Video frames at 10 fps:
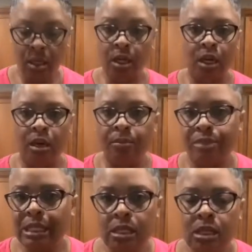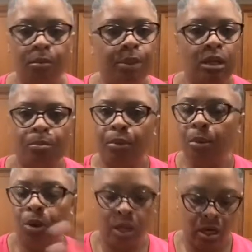And it sizzle and bu
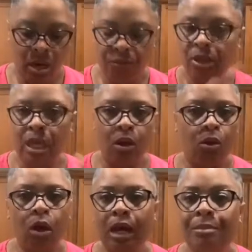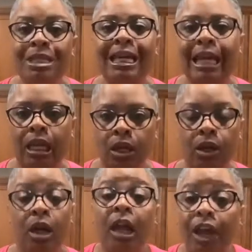bubble and everything will come together
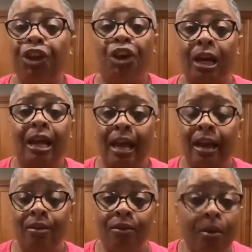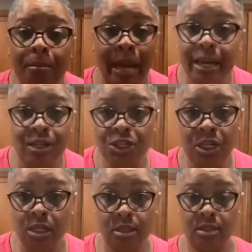and you're gonna have mac and
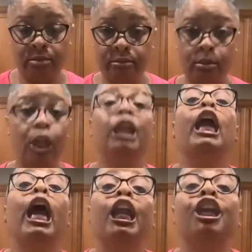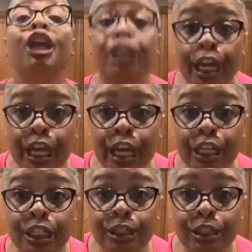cheese. Can you dig it?